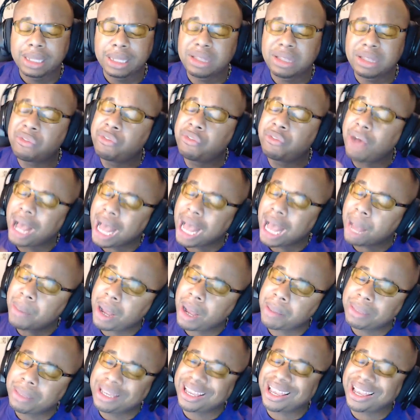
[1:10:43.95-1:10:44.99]
The vibe
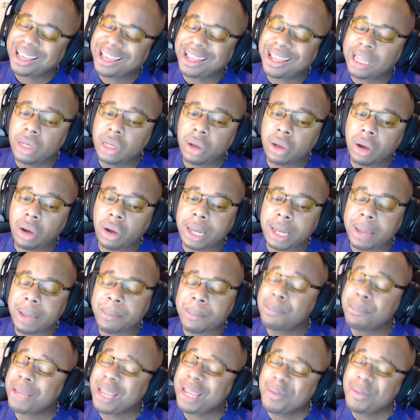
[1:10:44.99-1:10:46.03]
I'm getting, y'all,
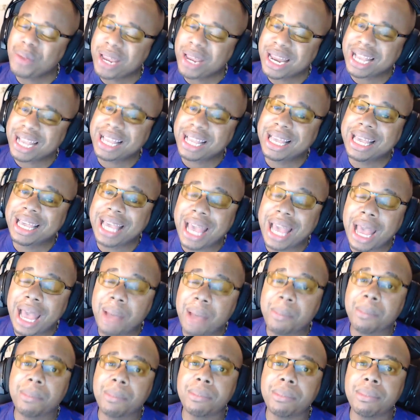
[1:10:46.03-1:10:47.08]
that maybe the
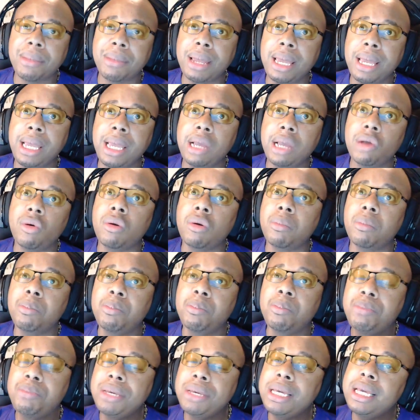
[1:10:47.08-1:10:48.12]
gap ain't going to
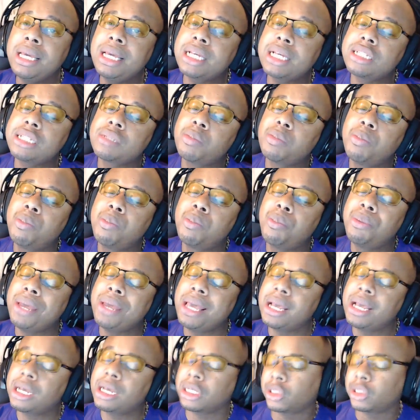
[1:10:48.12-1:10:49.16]
be as
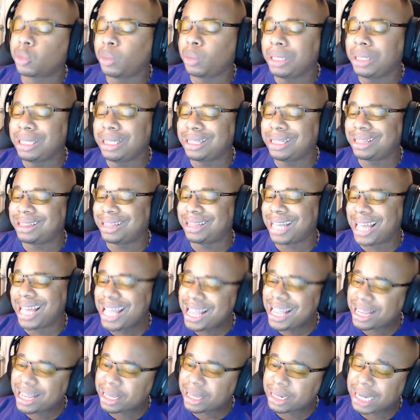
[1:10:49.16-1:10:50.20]
big as we think.